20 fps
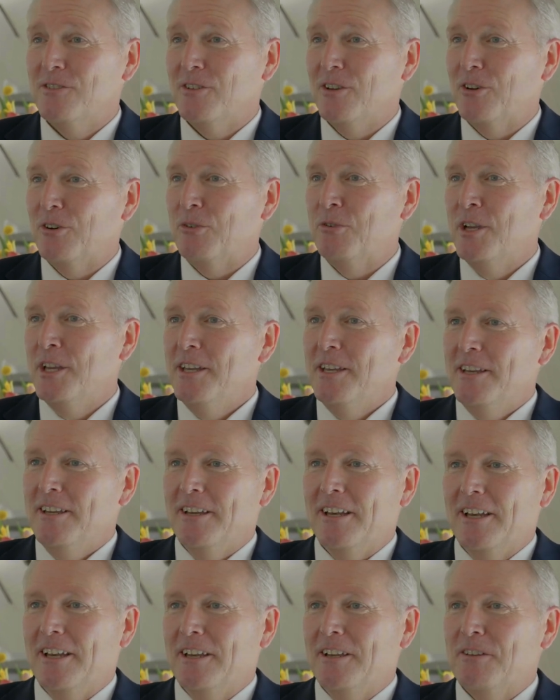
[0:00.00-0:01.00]
So
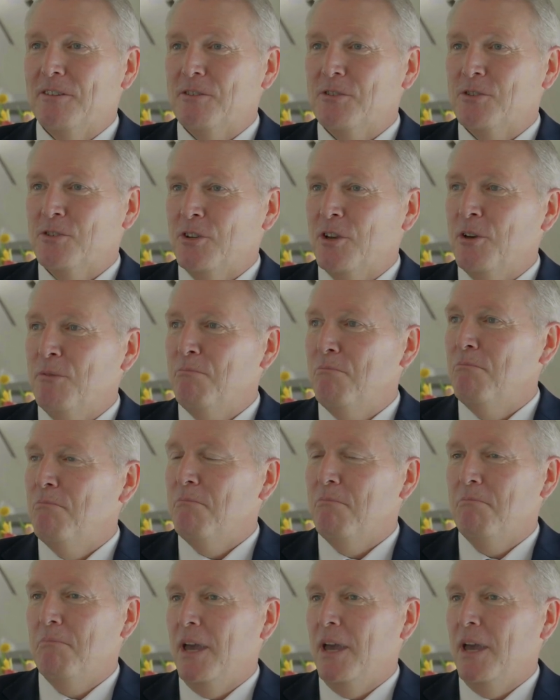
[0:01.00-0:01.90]
some